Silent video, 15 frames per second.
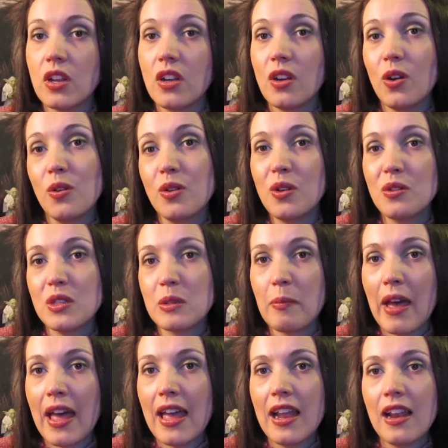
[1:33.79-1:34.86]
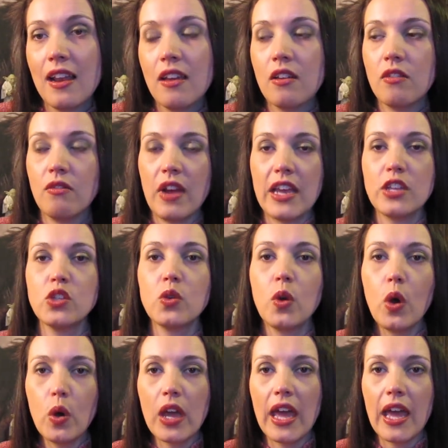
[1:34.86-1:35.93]
oh, no smile? Right, so
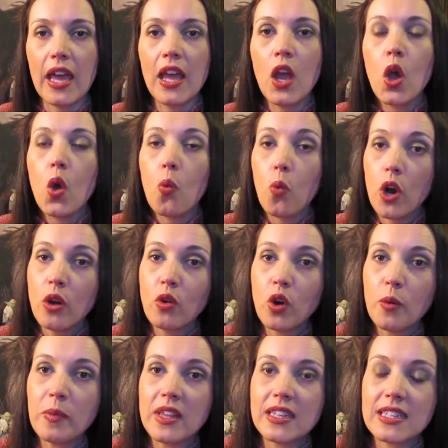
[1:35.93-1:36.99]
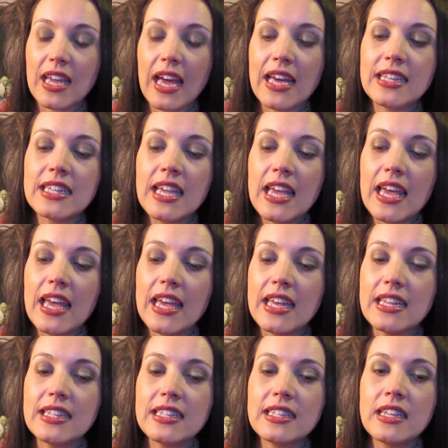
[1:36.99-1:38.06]
okay, where I'm going with this, guys,
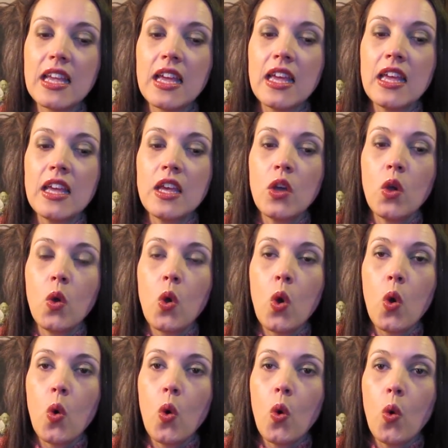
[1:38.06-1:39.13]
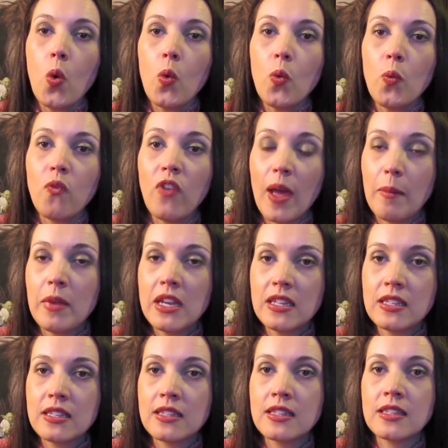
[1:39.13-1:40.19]
is
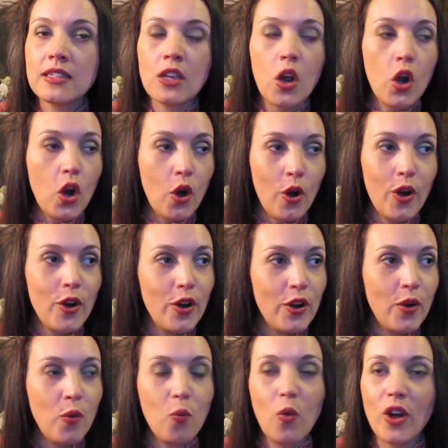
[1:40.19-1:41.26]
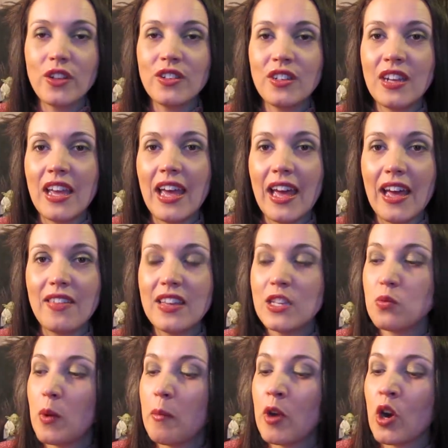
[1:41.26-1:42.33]
feminists are wanting, these
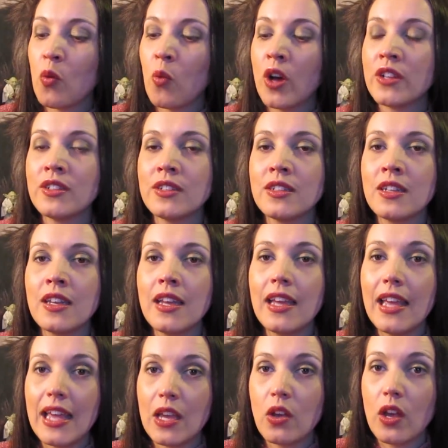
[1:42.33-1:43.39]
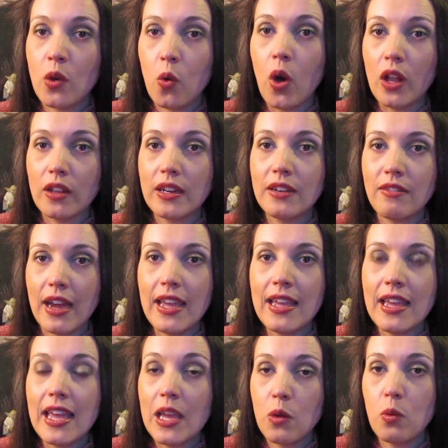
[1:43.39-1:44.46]
women are wanting equality,
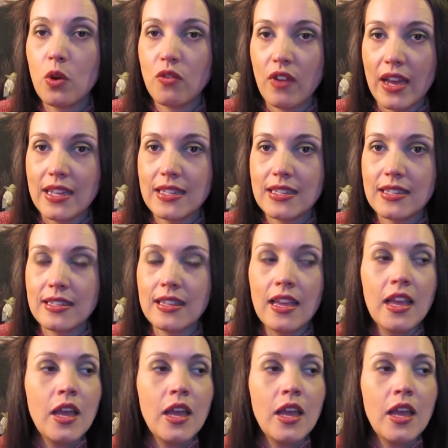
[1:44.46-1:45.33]
right? Equal rights.